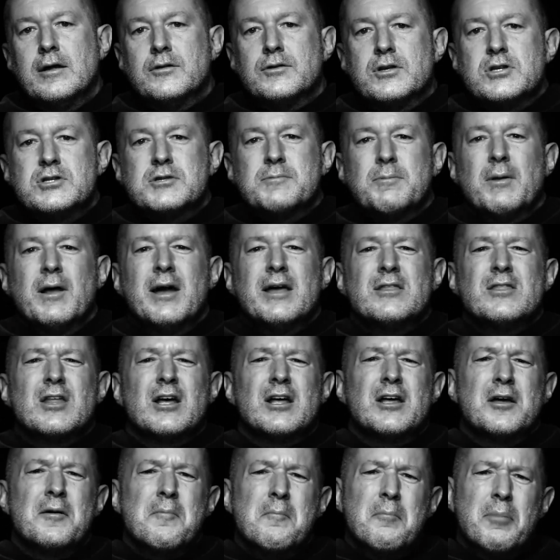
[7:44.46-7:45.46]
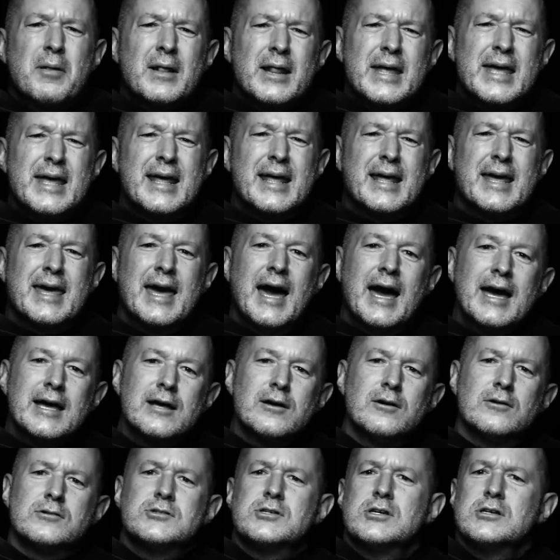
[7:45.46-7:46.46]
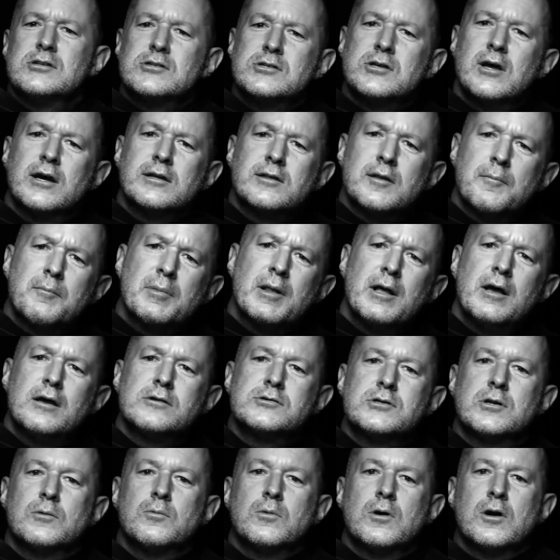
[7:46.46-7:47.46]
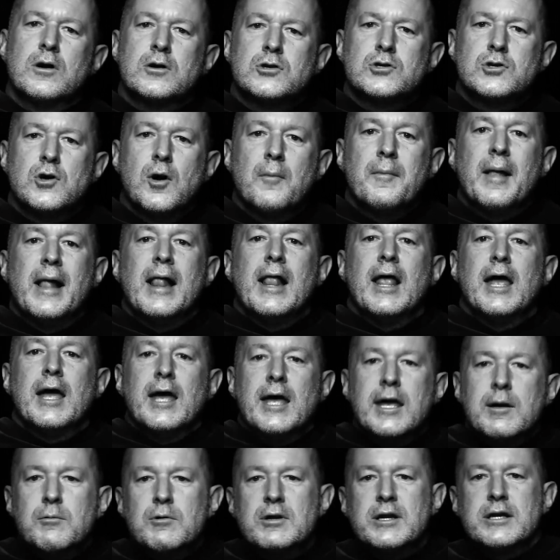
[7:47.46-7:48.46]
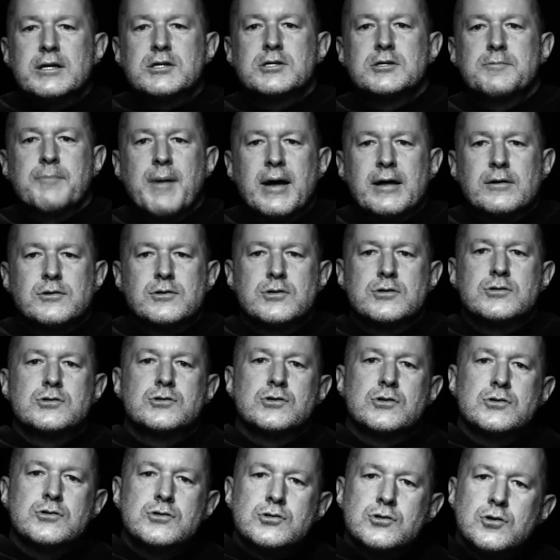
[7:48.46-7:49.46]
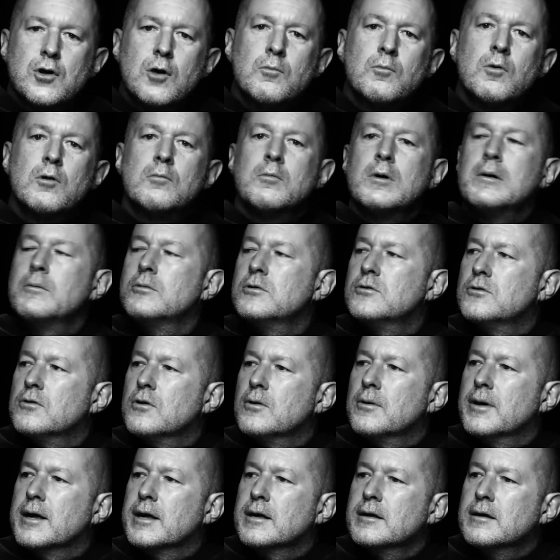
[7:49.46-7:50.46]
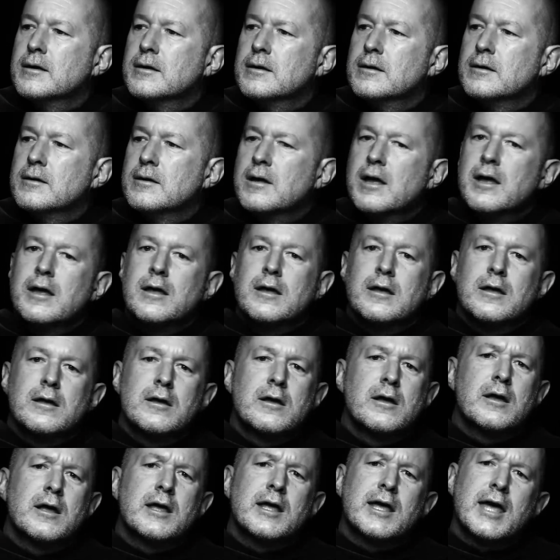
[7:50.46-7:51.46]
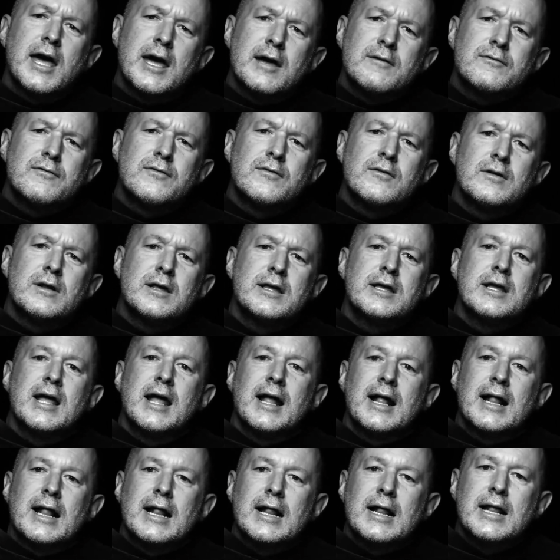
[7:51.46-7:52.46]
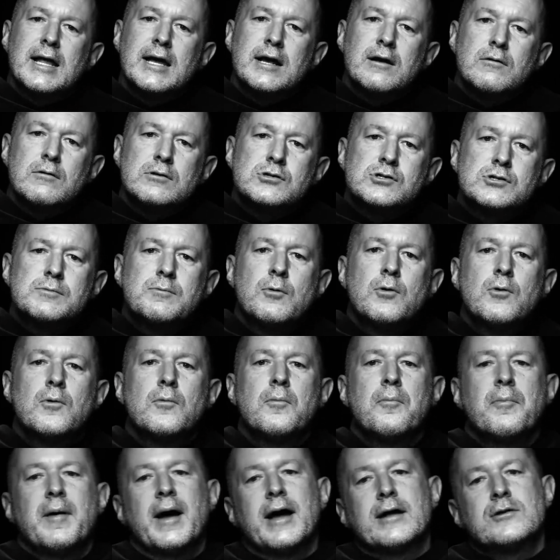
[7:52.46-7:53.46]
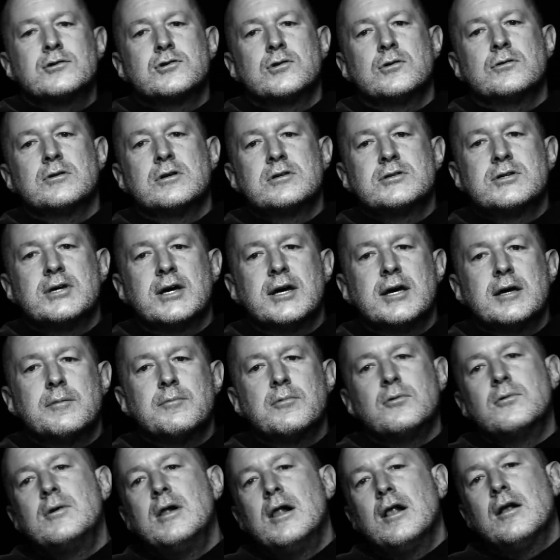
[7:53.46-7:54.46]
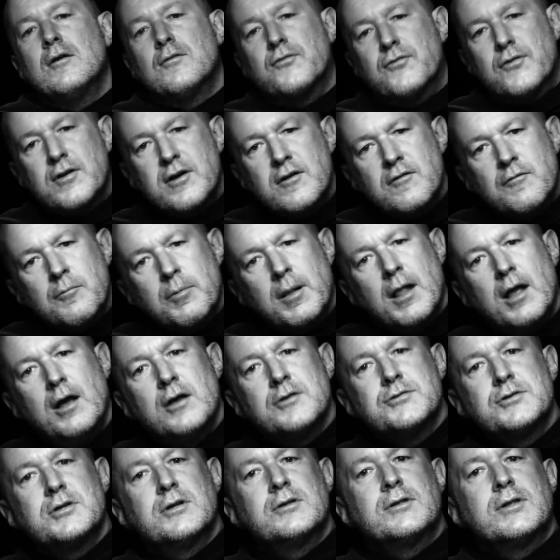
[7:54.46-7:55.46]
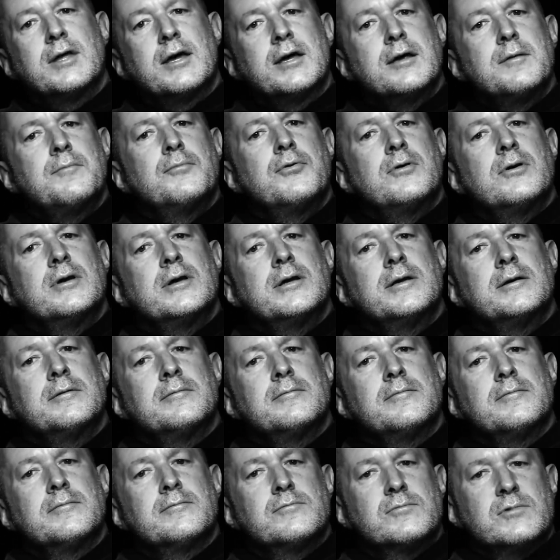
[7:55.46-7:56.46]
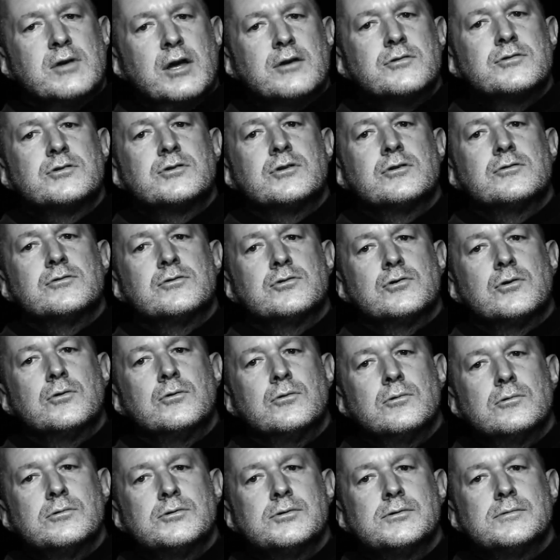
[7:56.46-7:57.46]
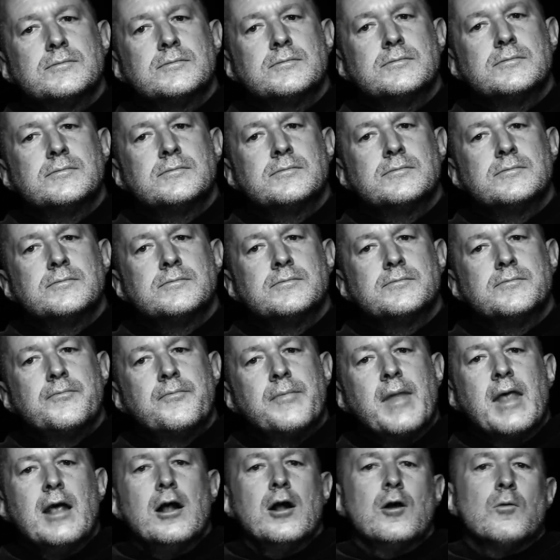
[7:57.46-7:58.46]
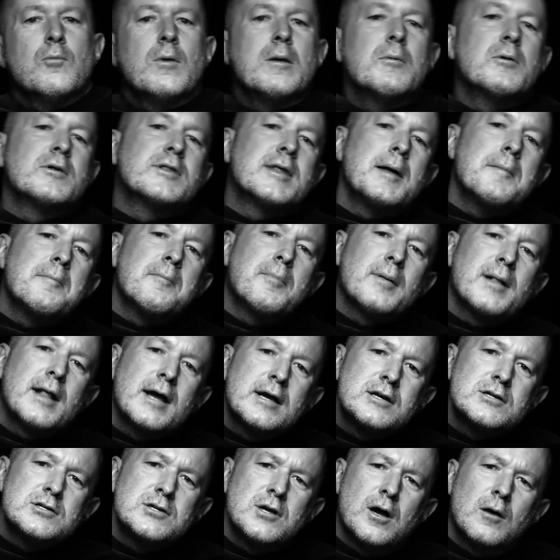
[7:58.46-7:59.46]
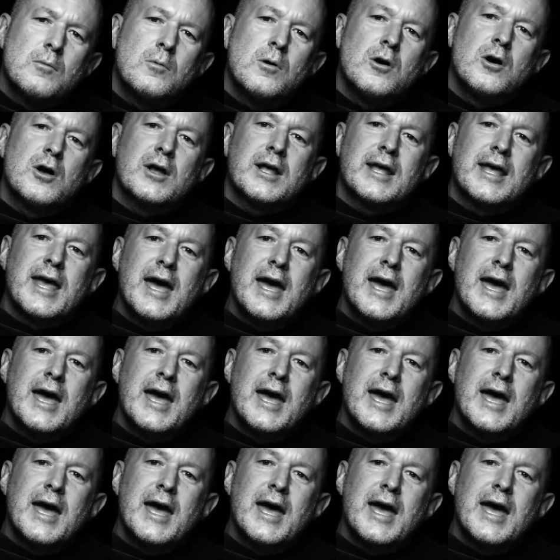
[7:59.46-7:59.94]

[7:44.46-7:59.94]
Despite the complete chaos inside the plaster workshop, he would expect us to stop what we were doing, carefully clear a small patch on the table free of plaster debris, dust and tools. We would then place our work